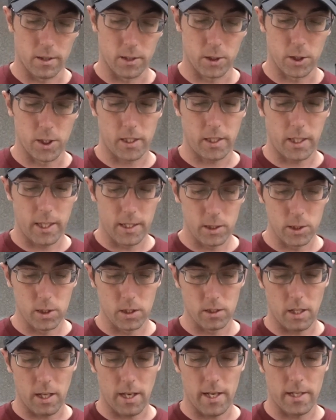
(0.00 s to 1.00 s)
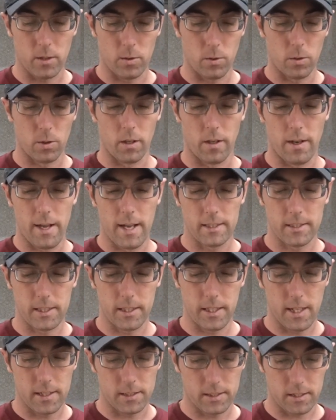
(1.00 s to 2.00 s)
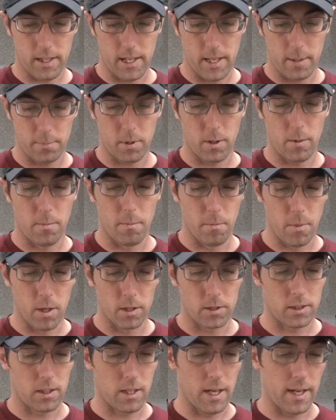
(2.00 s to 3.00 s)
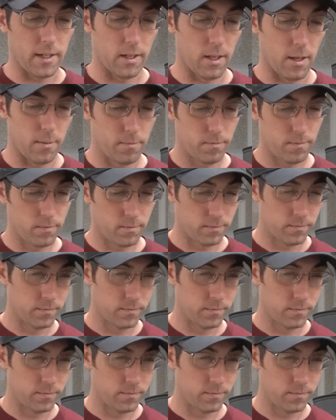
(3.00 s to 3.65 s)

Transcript: The check engine light or SES lamp must light up.